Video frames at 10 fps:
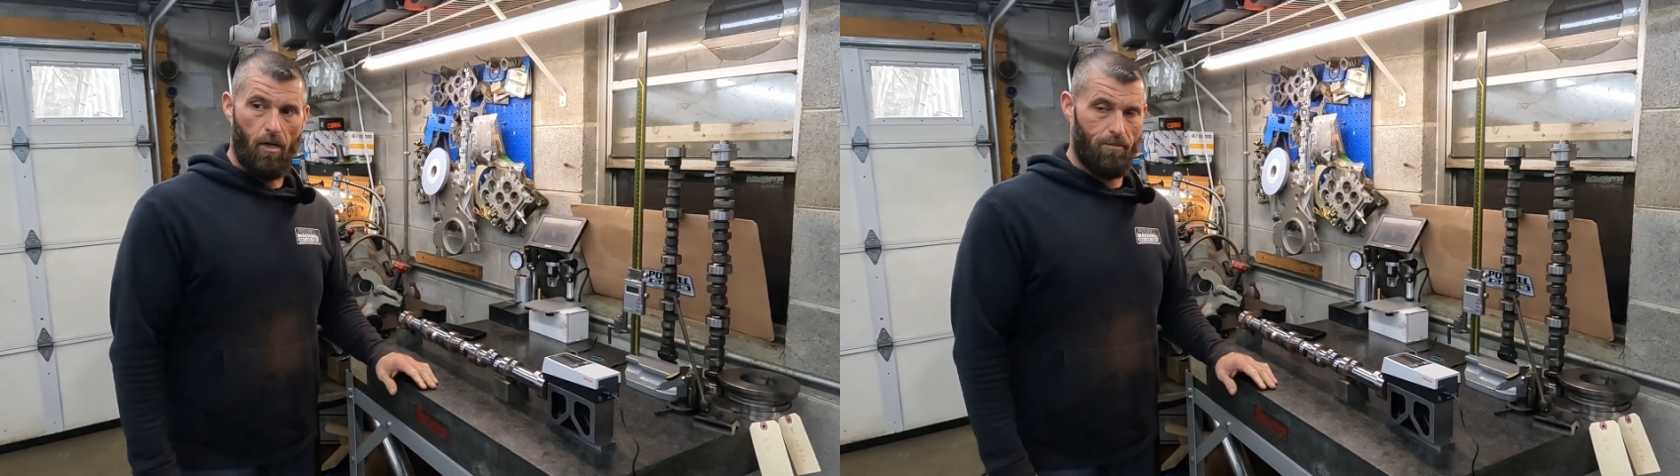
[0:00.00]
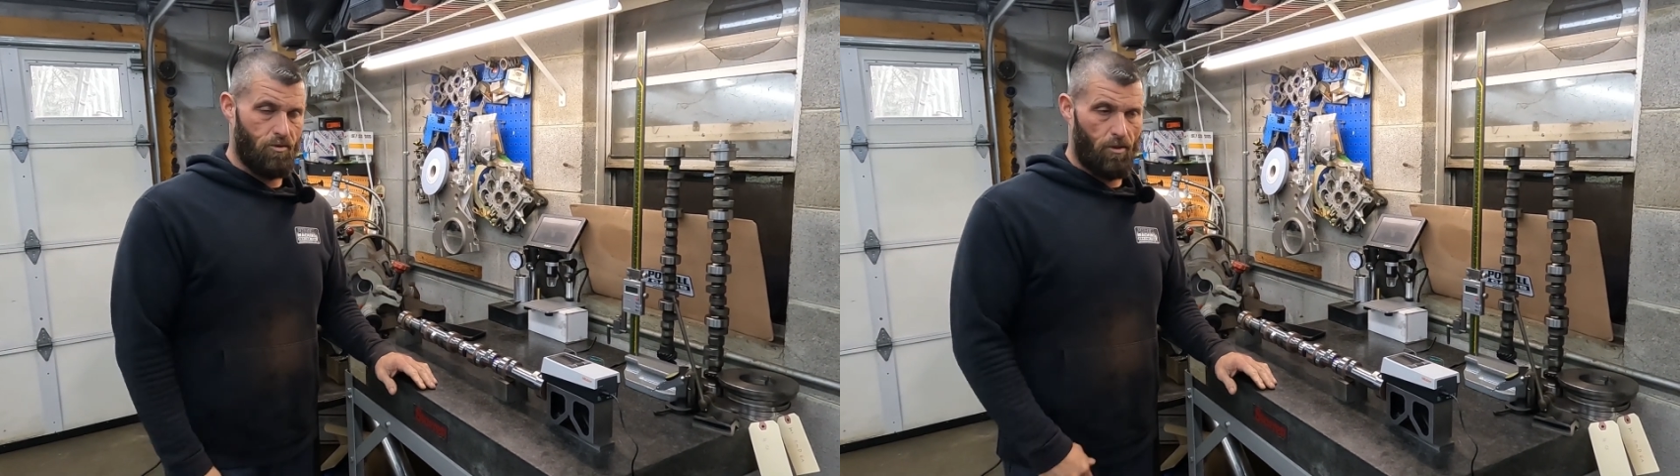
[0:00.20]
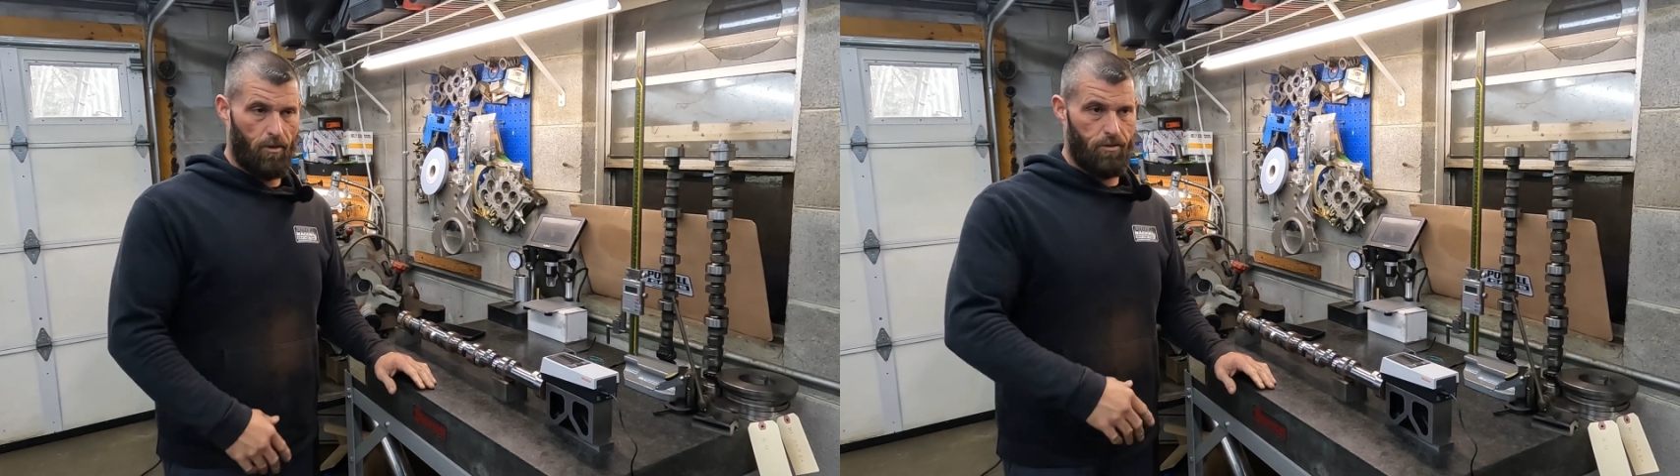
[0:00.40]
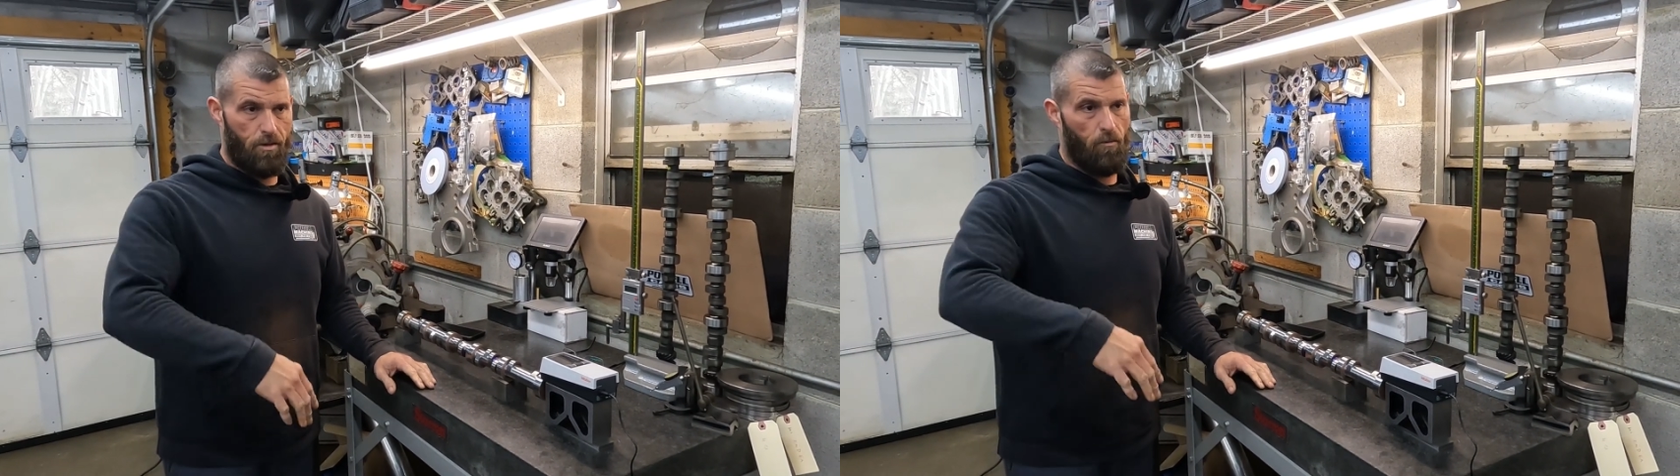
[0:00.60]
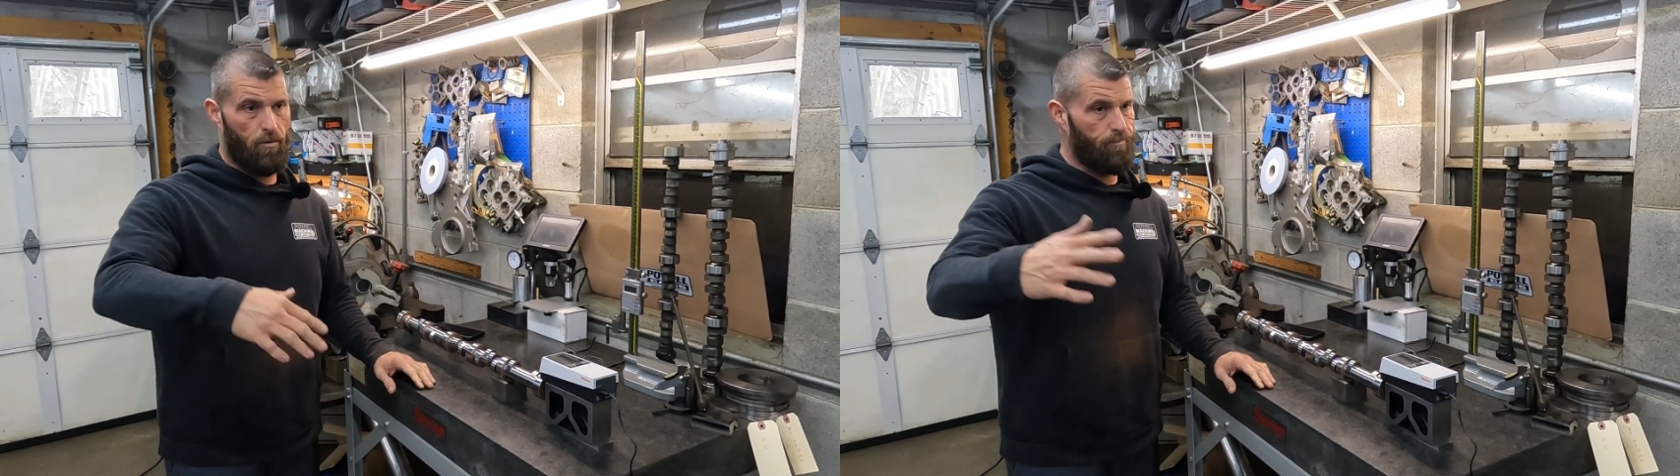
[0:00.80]
I'm sure
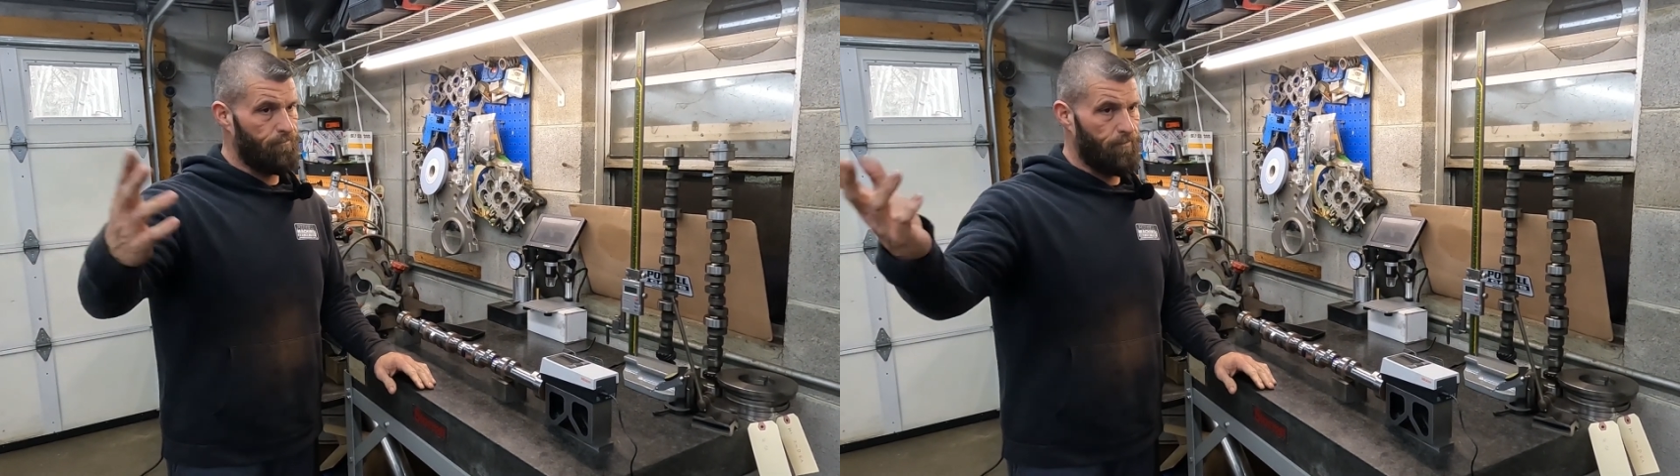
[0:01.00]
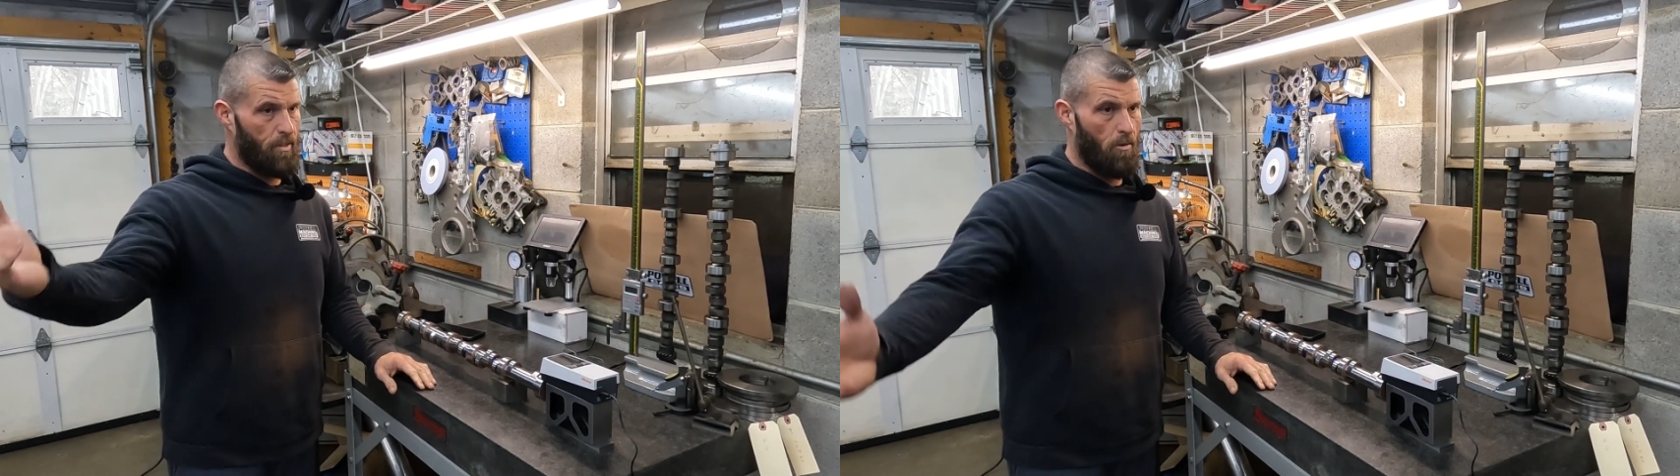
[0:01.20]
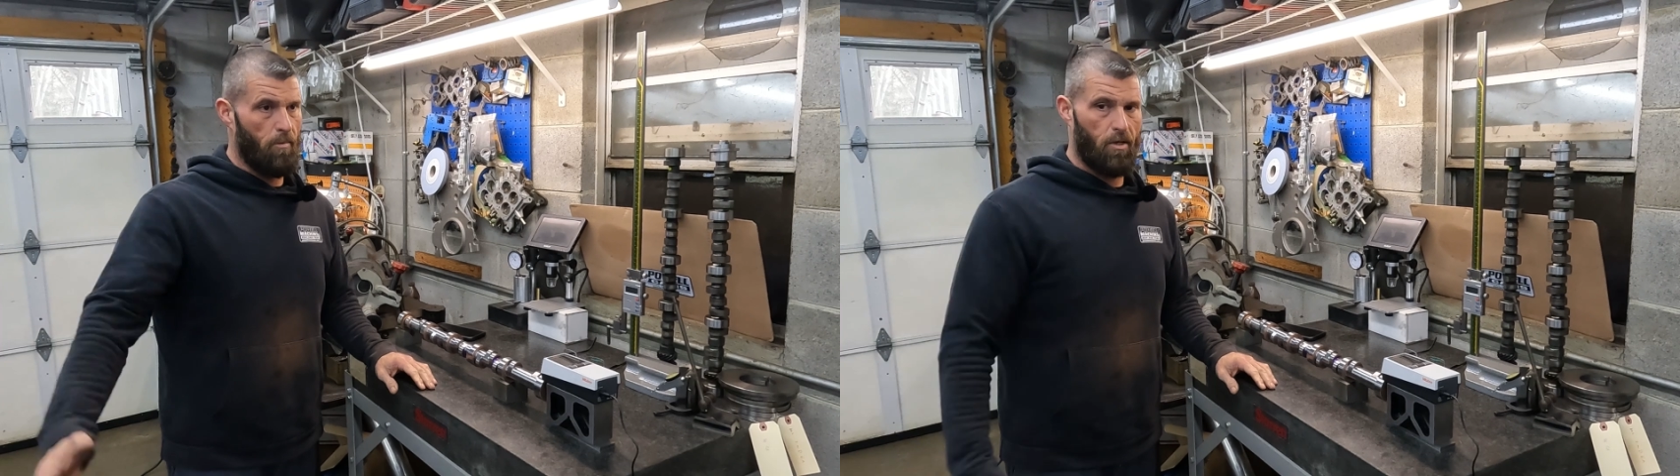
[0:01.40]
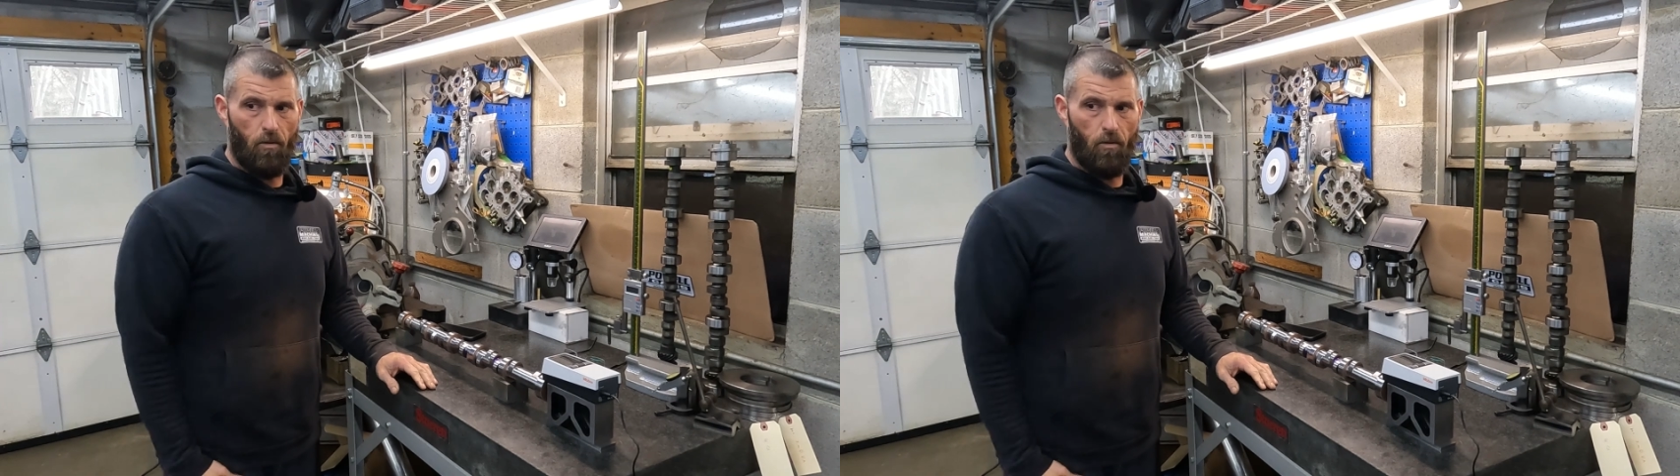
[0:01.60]
it's gonna they're gonna be